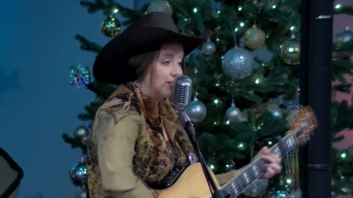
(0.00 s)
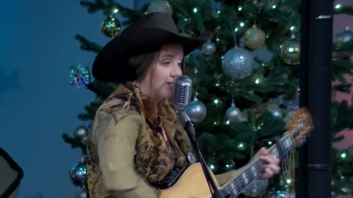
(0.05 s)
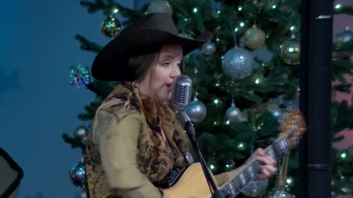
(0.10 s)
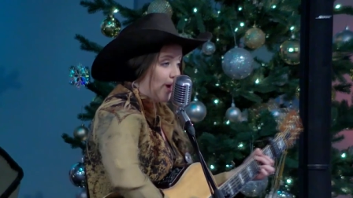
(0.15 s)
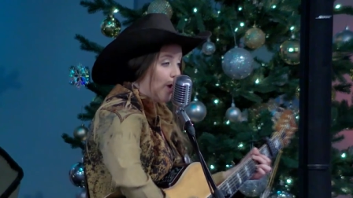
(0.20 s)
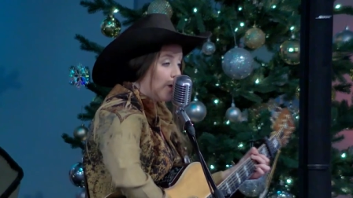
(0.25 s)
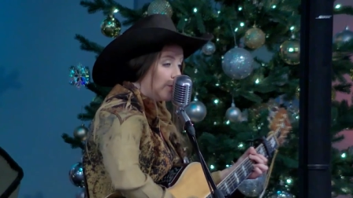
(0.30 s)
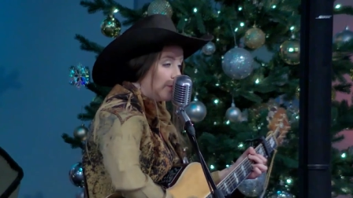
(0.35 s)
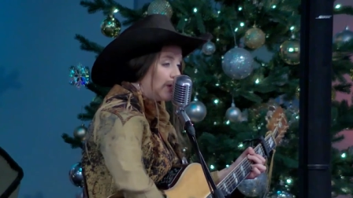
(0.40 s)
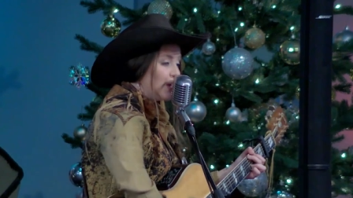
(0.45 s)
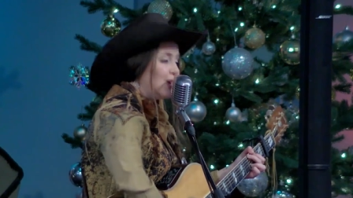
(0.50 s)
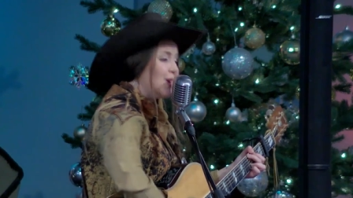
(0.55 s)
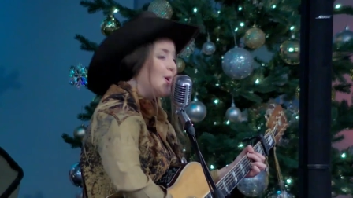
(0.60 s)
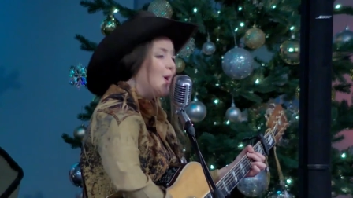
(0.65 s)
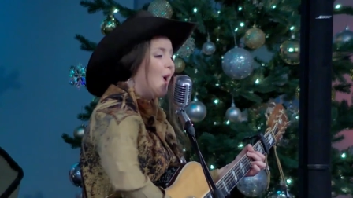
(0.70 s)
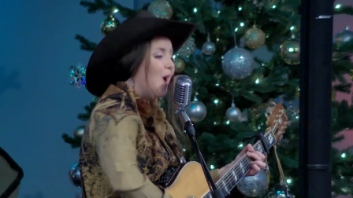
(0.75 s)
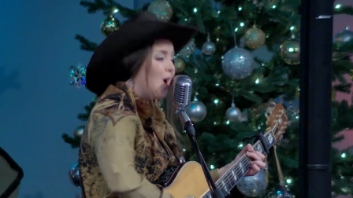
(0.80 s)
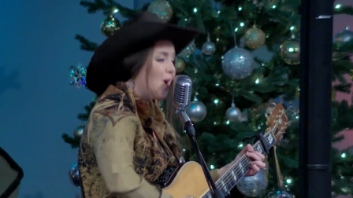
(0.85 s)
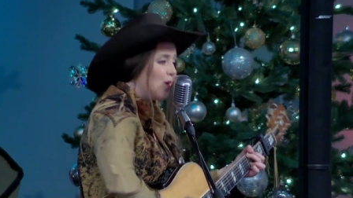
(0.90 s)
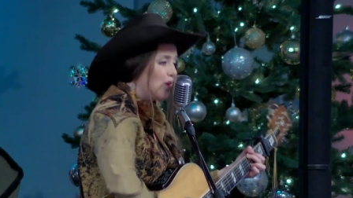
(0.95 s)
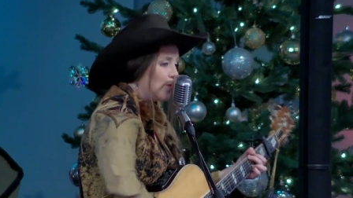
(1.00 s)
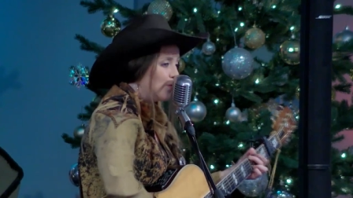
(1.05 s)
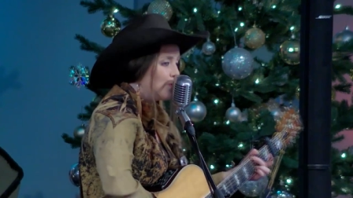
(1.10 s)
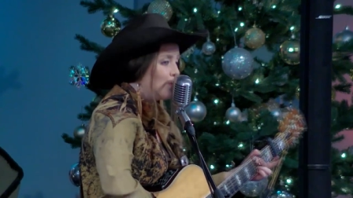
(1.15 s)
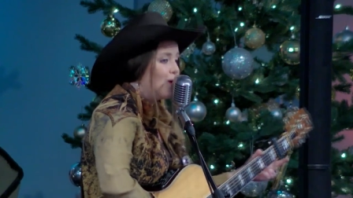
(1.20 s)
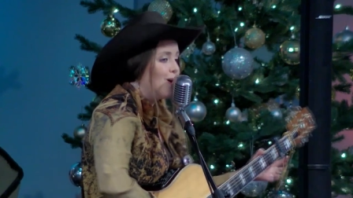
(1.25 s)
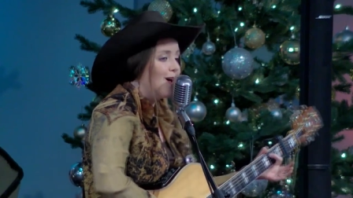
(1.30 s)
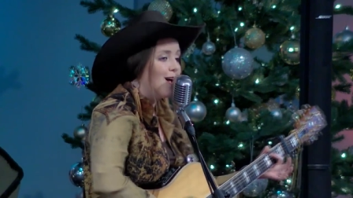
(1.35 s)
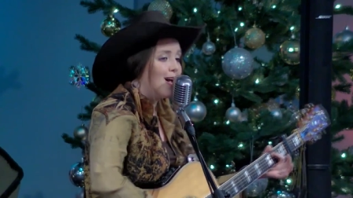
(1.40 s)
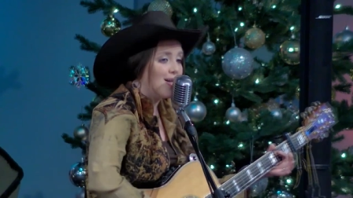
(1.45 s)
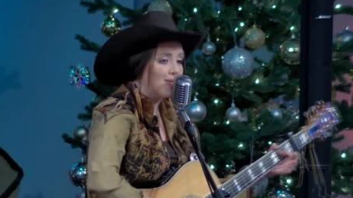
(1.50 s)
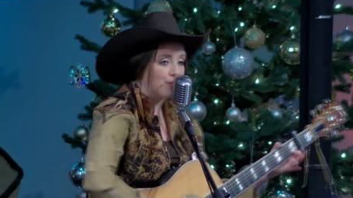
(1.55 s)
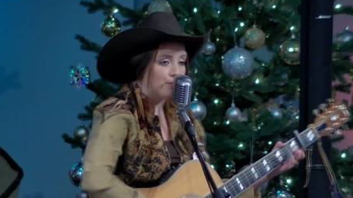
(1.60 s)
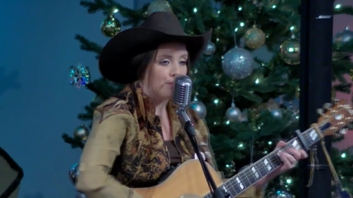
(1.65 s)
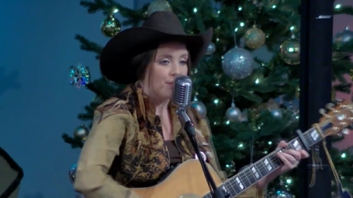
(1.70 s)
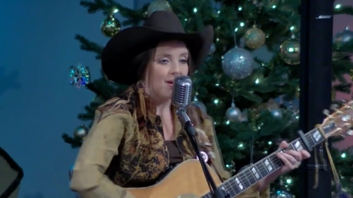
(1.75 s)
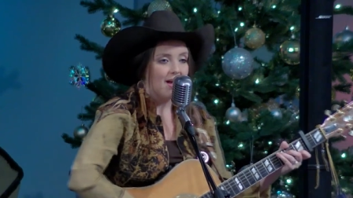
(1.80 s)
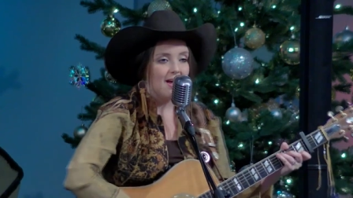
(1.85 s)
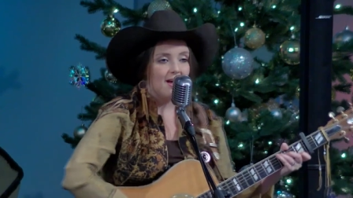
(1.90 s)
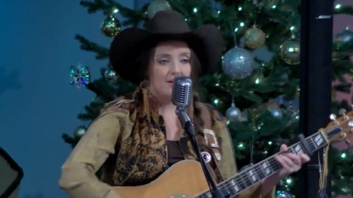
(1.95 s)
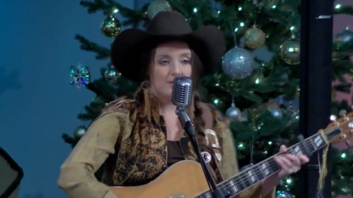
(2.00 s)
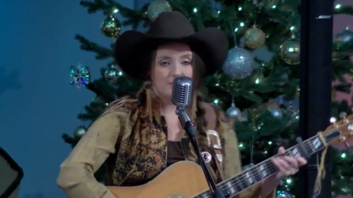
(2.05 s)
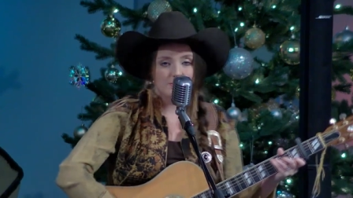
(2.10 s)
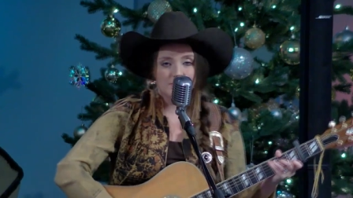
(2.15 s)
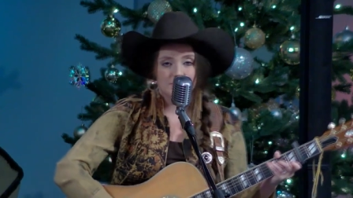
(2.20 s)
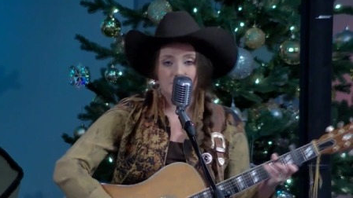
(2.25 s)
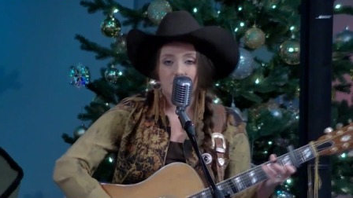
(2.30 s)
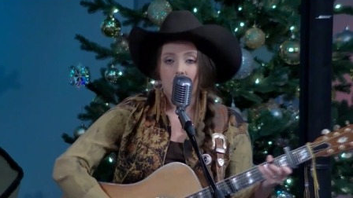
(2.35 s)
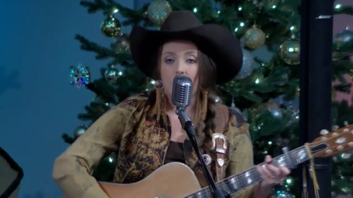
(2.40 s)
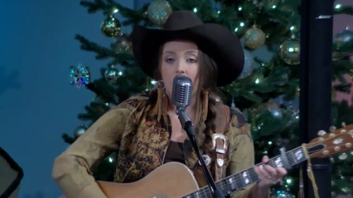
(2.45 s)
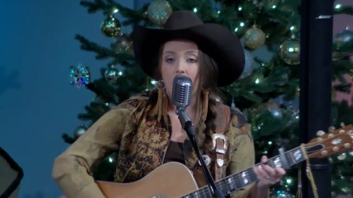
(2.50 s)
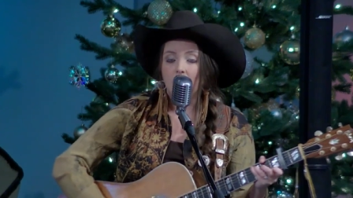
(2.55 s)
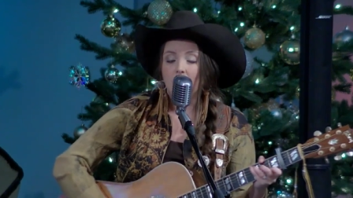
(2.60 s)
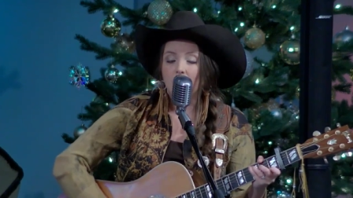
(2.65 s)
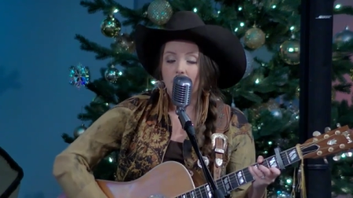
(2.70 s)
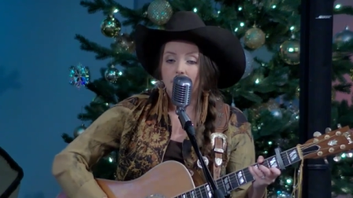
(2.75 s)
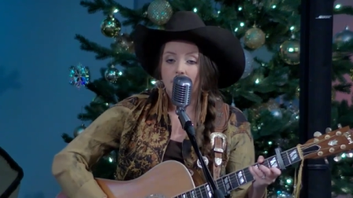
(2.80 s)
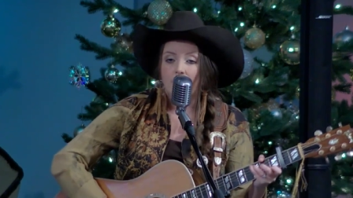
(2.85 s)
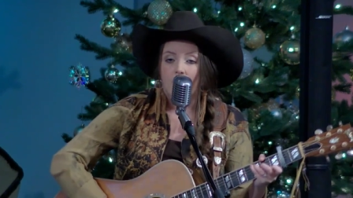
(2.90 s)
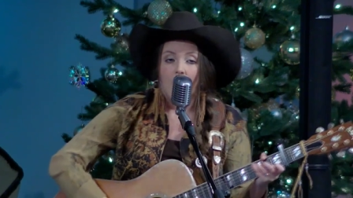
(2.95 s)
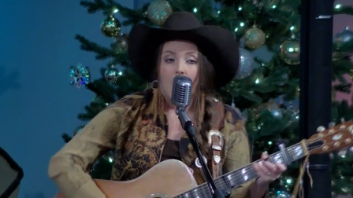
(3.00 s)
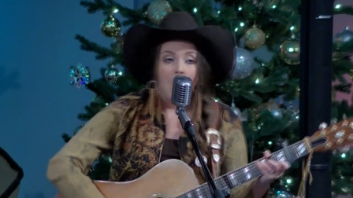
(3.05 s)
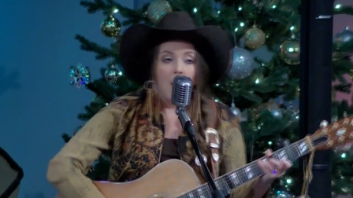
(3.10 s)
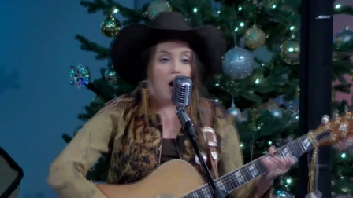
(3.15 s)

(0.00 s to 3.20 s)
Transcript: I'll be home with bells on.